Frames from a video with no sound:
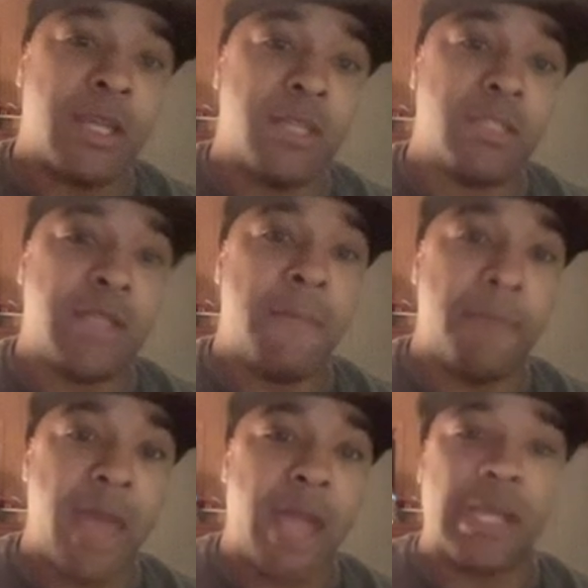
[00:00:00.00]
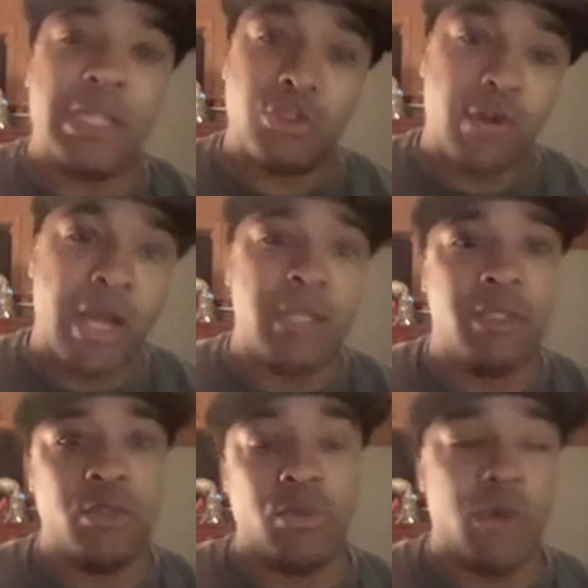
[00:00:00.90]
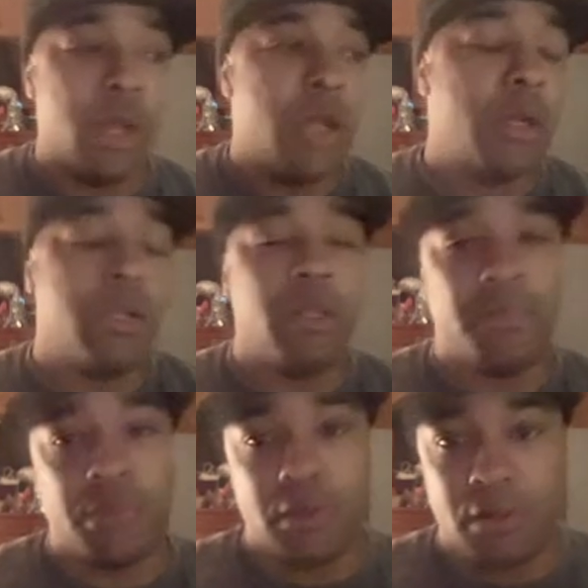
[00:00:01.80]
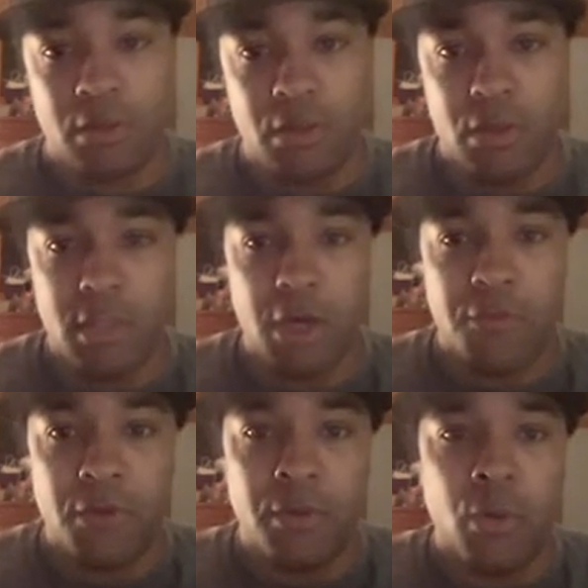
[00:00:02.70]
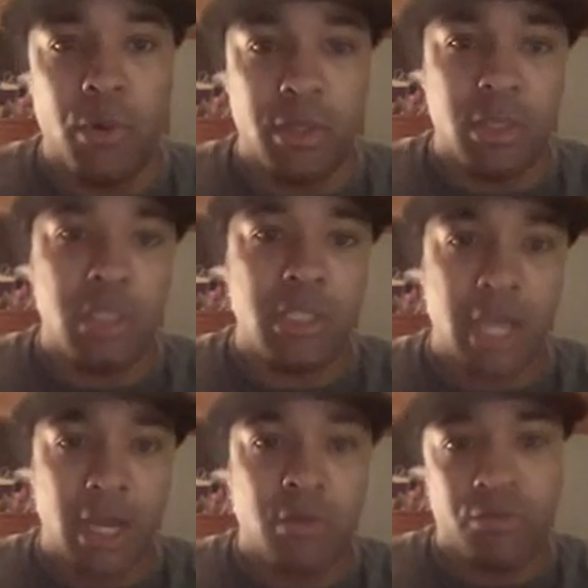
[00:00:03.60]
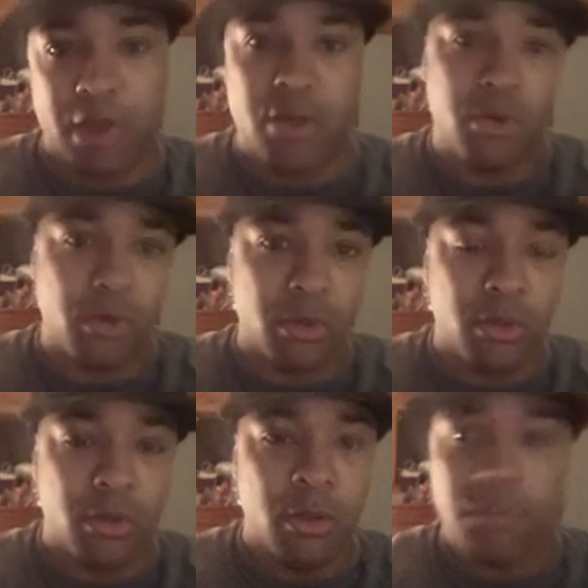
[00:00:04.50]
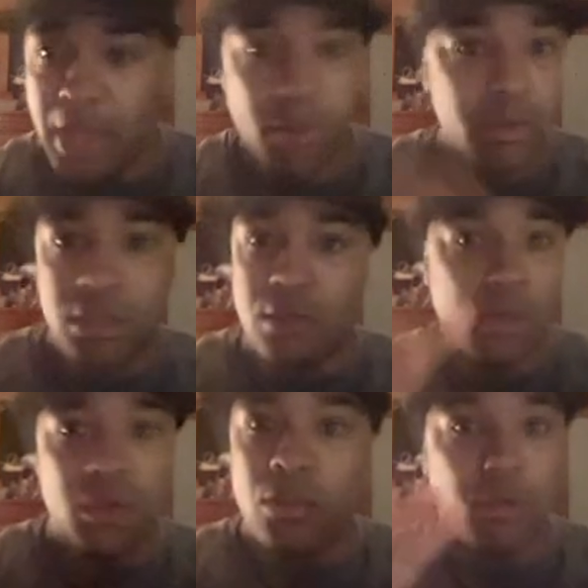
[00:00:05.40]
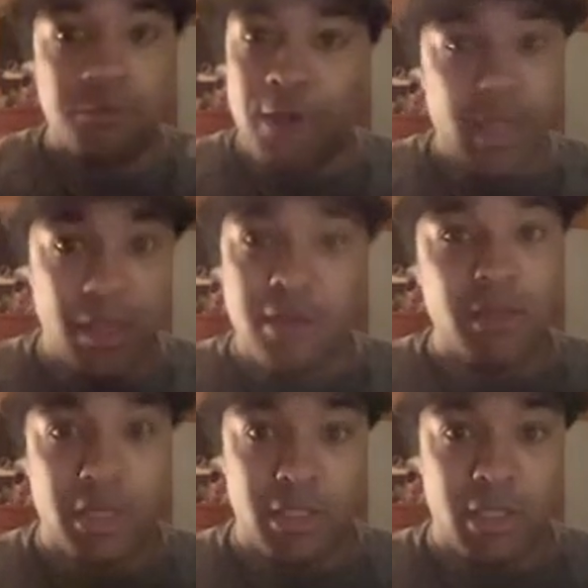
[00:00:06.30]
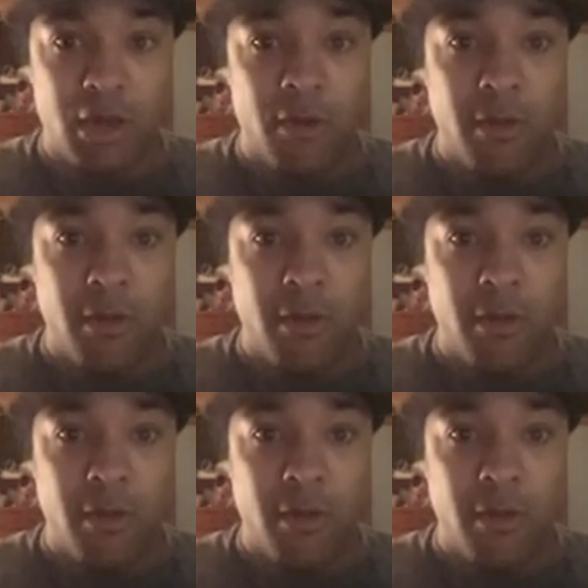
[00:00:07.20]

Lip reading: a step back and trying to clip Teofimo with the check right hook. That was the fight in a nutshell.